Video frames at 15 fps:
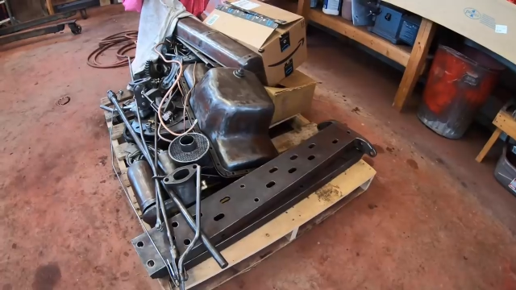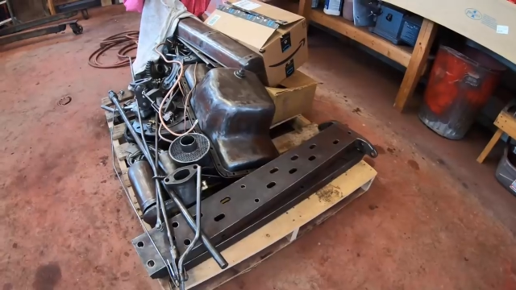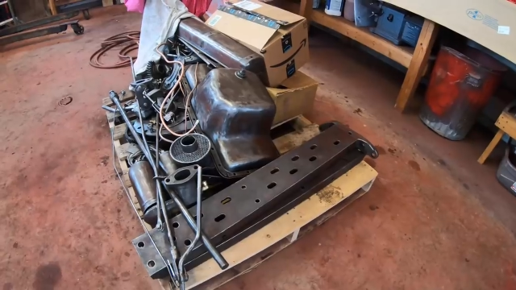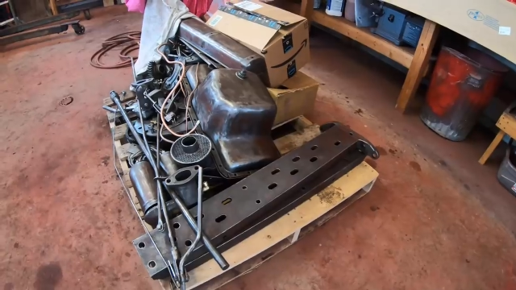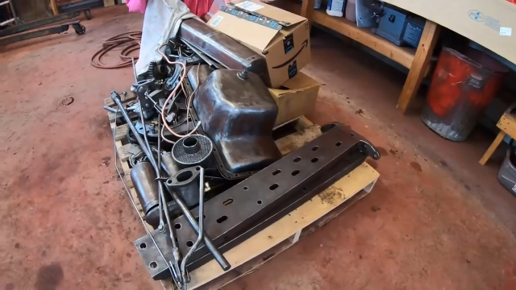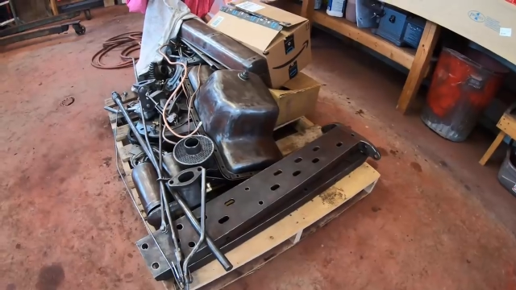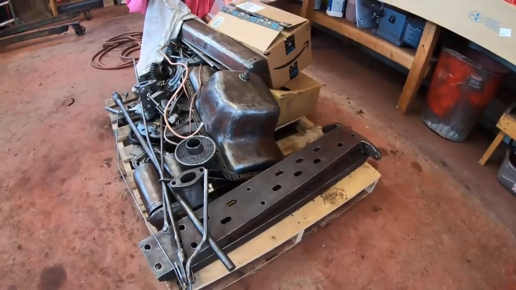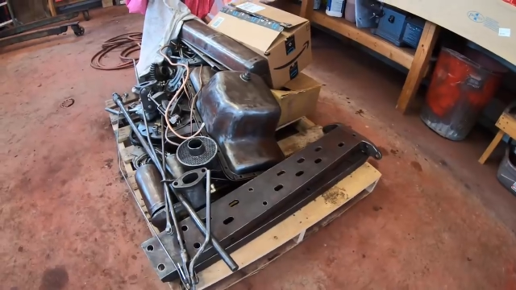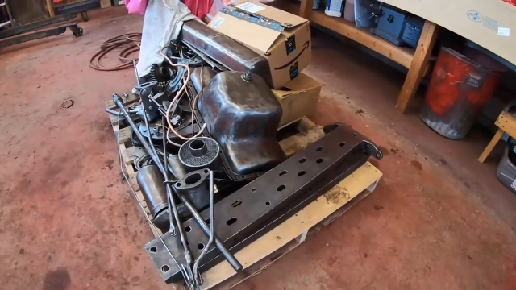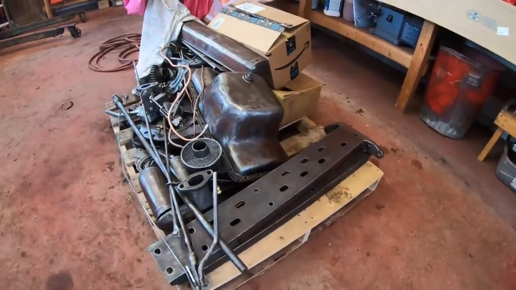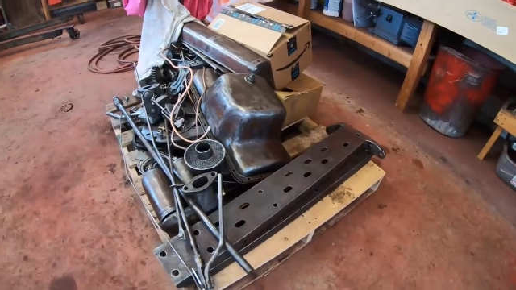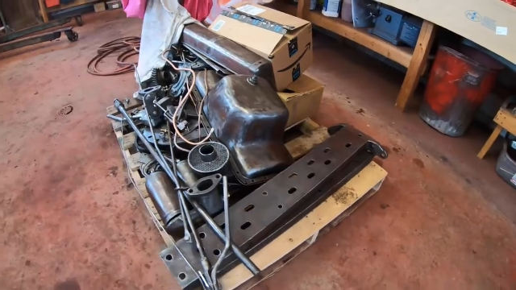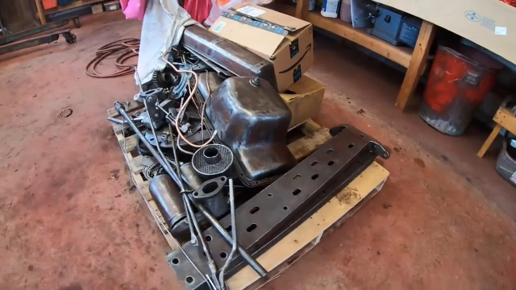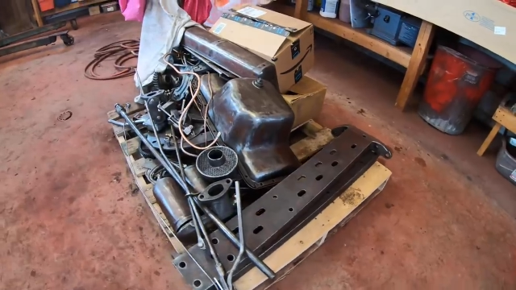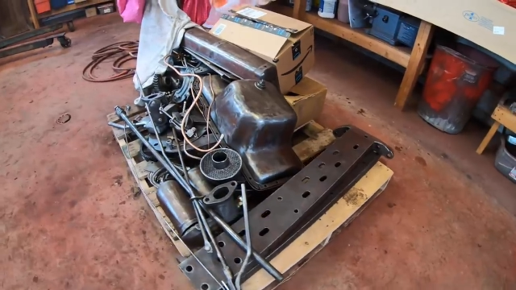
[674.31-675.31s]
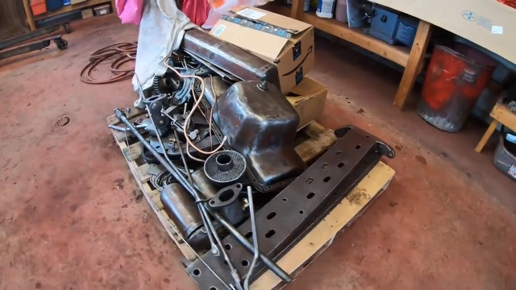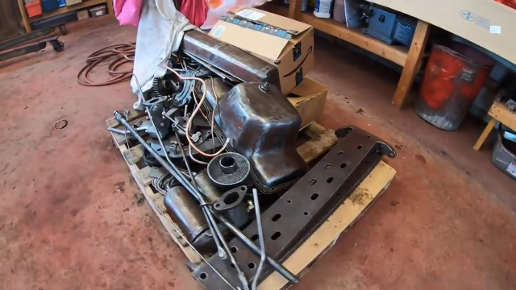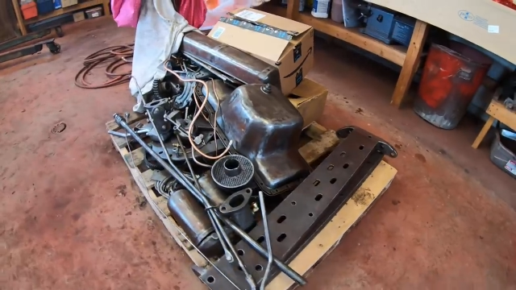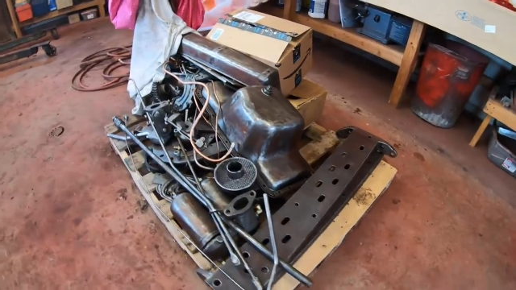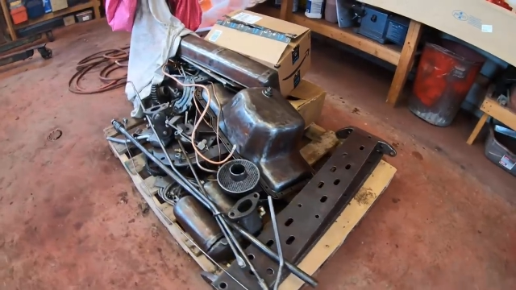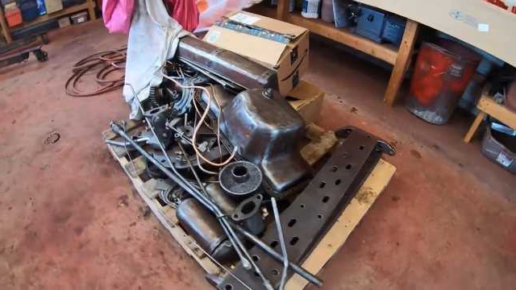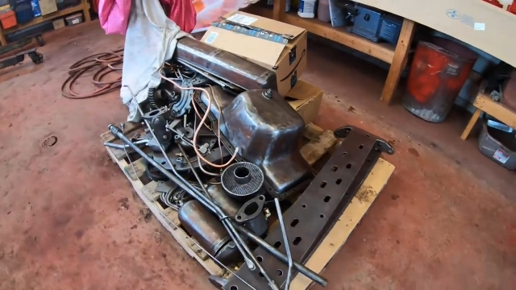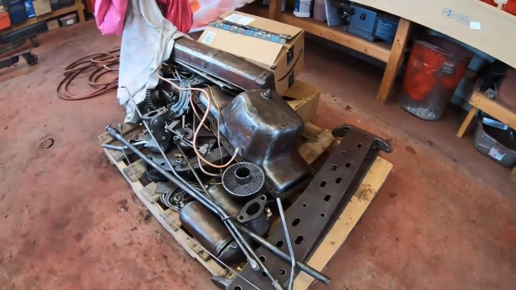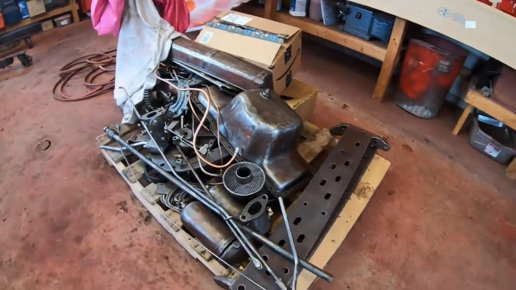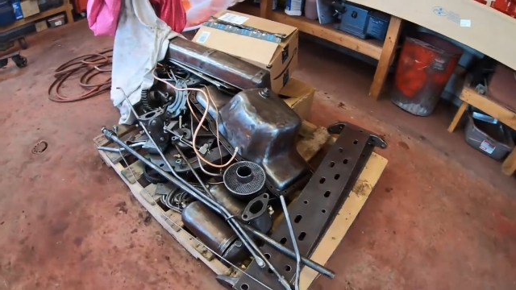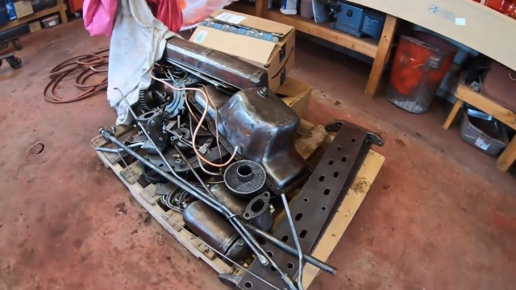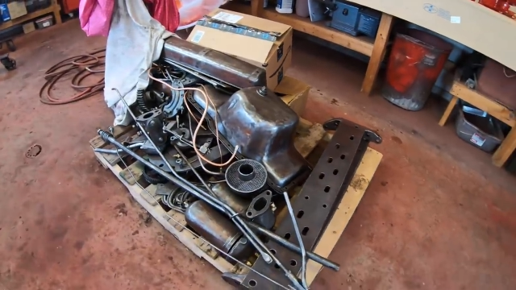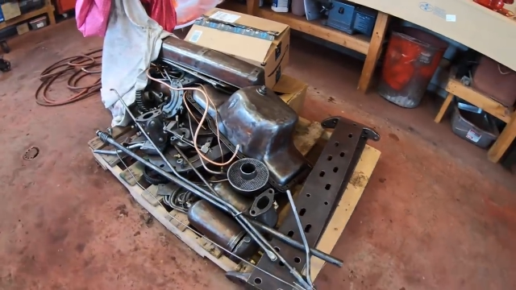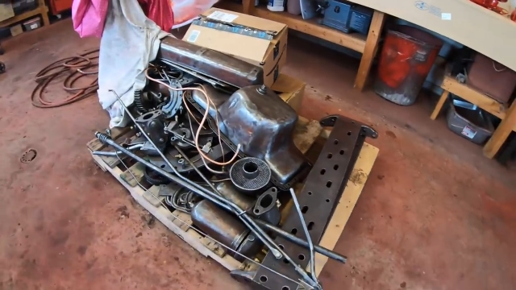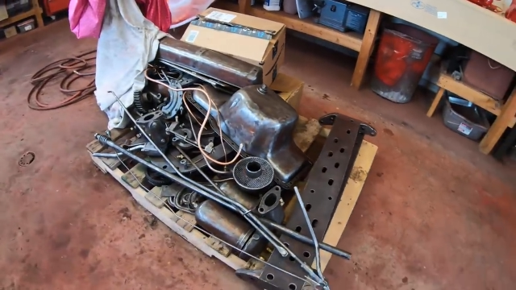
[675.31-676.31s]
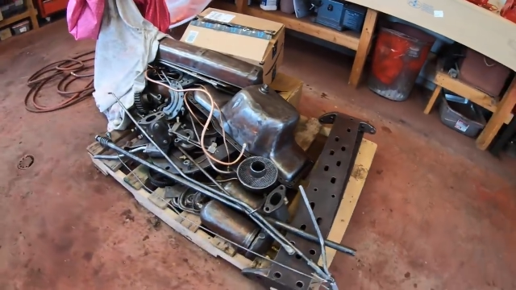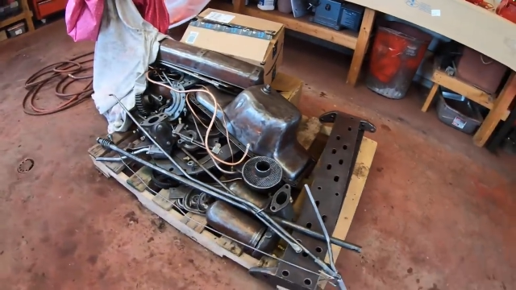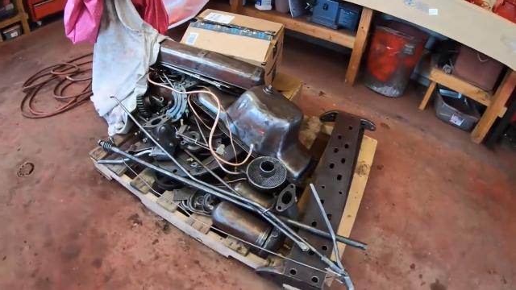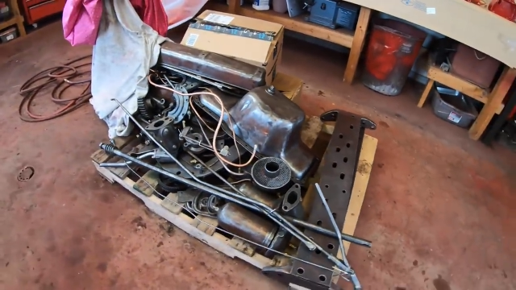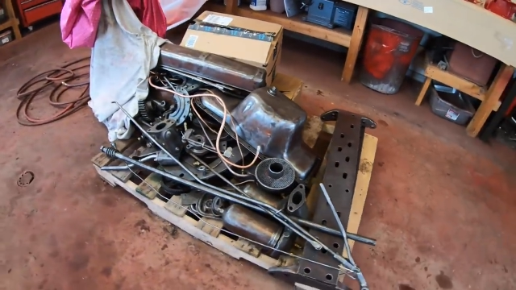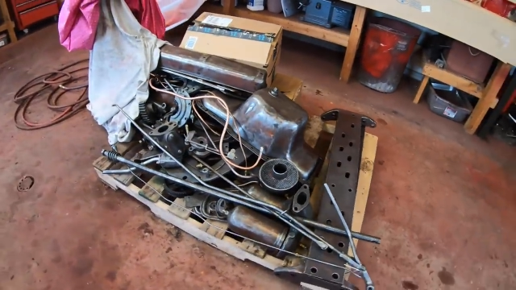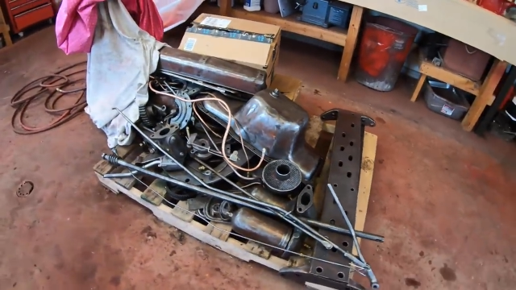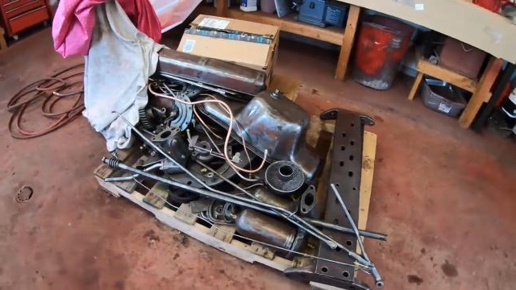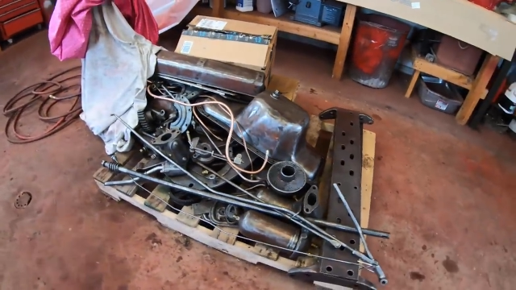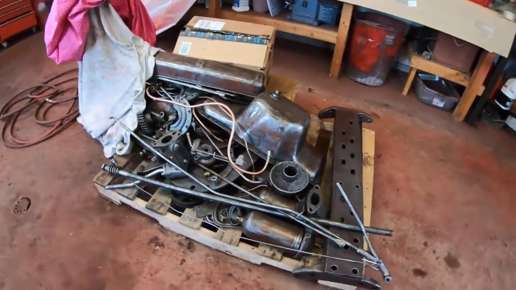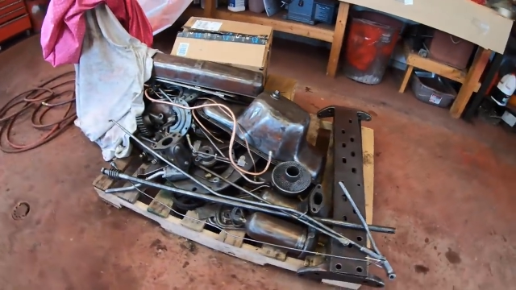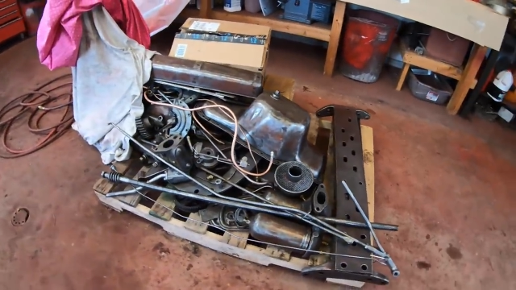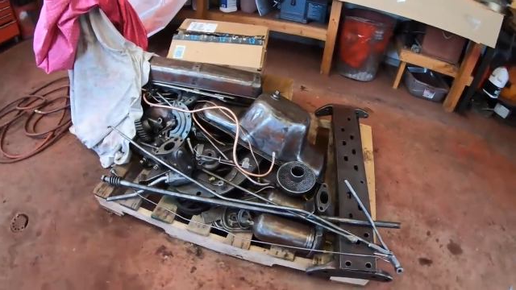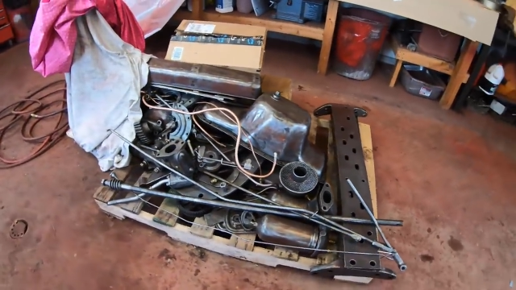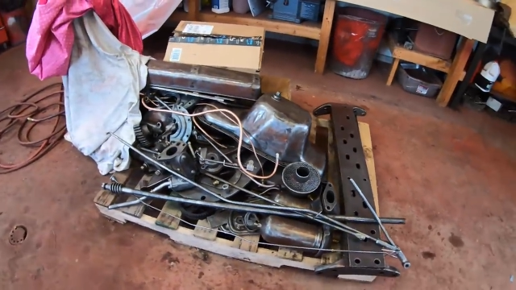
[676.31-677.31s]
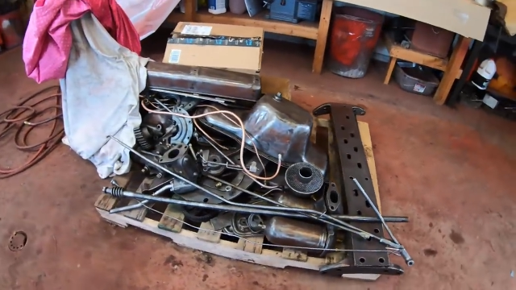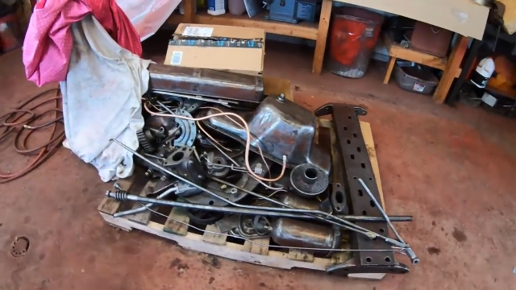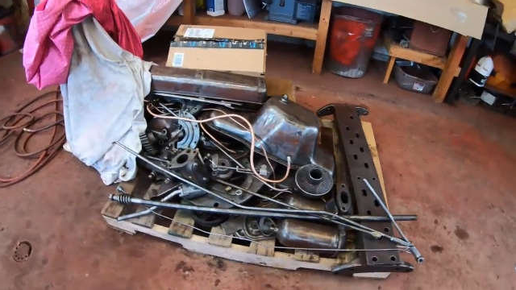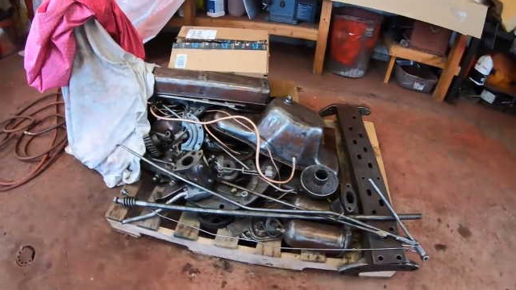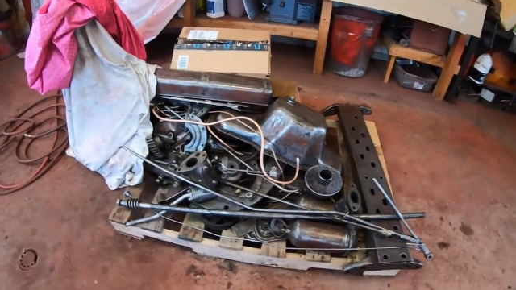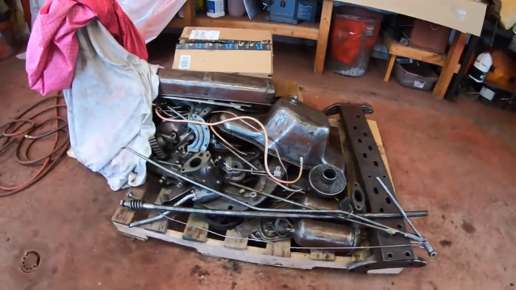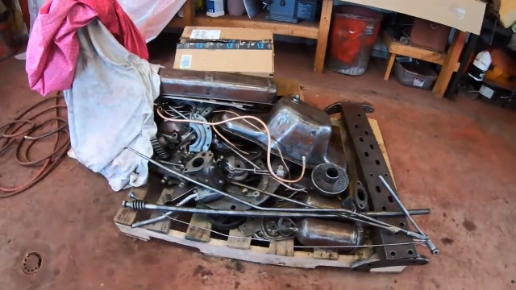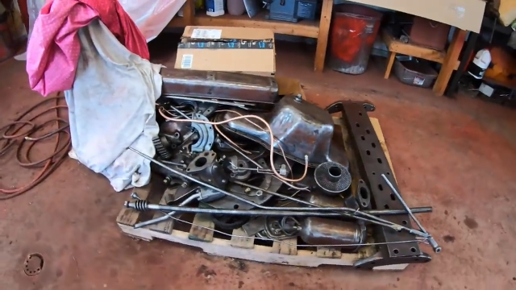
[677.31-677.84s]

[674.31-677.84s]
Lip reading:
[unreadable: no face in view]